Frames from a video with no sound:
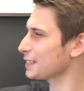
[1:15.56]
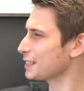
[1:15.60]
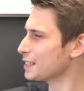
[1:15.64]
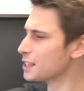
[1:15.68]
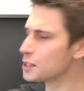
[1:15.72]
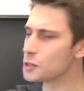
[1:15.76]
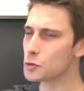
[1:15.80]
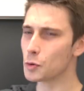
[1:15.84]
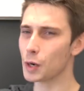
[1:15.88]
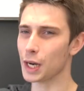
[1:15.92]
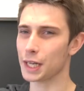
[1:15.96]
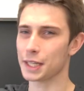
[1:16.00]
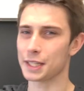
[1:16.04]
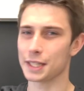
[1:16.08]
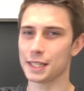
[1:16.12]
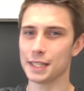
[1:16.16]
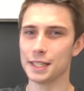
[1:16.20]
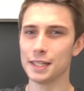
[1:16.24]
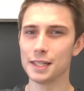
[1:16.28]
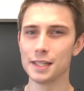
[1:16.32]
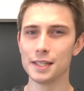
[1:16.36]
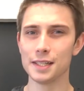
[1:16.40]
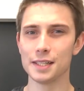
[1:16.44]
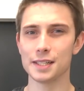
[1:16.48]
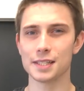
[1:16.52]
this right
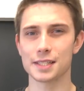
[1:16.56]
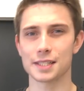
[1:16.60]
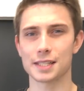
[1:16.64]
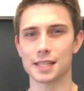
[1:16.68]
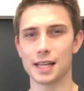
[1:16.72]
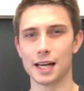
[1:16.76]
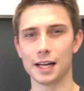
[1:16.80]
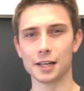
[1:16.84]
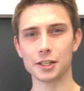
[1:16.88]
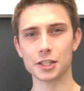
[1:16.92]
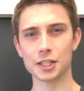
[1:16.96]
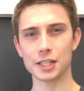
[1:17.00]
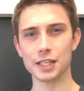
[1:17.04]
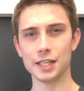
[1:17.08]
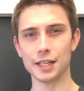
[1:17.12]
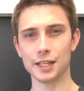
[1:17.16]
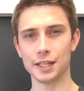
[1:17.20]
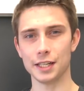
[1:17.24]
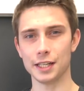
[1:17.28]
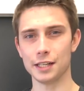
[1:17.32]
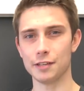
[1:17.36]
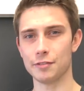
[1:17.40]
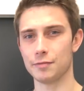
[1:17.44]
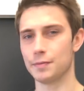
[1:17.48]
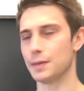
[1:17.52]
here is actually
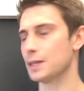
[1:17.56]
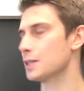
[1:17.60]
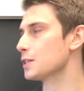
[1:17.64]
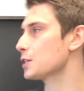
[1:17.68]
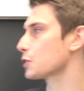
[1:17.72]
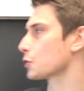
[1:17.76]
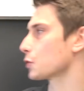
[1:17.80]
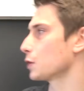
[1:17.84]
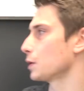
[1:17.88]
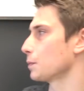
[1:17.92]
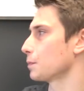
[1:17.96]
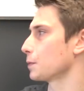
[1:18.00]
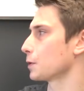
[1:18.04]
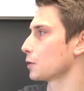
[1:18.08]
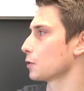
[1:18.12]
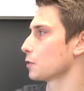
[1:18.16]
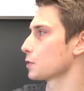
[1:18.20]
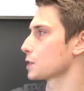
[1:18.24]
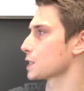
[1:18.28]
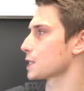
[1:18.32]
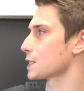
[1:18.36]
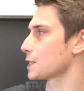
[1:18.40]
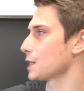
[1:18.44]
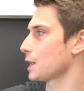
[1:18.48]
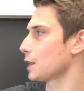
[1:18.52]
an even integrand,
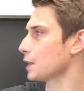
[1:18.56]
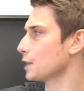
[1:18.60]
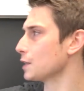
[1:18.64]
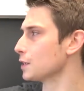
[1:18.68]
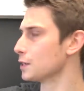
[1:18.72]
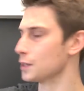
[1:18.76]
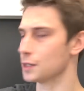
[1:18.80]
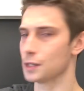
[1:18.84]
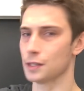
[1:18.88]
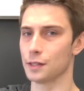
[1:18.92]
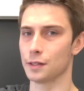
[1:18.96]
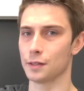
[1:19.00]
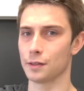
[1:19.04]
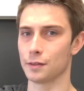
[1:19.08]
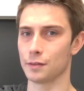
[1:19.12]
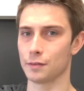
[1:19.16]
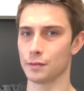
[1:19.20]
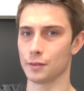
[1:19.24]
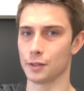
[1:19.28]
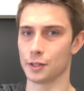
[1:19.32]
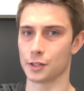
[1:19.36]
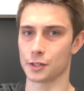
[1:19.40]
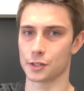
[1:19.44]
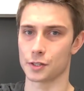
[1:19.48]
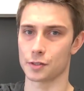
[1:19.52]
because sine
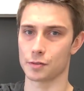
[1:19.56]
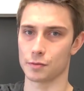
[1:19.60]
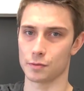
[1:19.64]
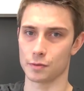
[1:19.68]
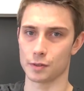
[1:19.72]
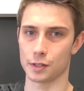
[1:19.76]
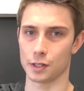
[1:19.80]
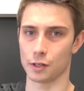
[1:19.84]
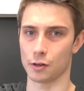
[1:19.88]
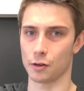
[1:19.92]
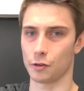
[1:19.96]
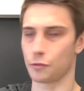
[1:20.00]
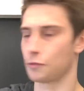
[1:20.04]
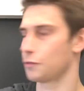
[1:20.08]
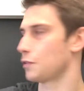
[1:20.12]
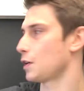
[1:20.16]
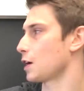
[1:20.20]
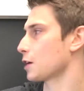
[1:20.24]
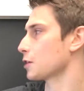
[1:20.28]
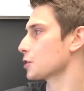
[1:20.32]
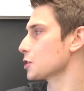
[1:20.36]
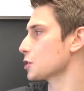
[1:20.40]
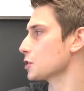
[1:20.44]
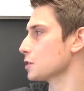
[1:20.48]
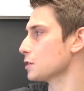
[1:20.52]
is an odd
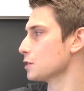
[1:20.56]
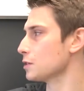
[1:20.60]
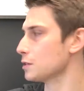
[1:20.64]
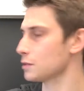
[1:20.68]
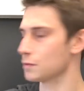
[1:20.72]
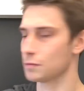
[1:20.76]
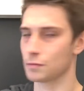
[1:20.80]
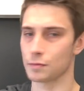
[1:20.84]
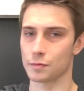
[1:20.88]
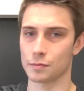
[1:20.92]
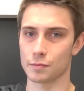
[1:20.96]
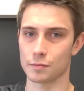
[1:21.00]
function,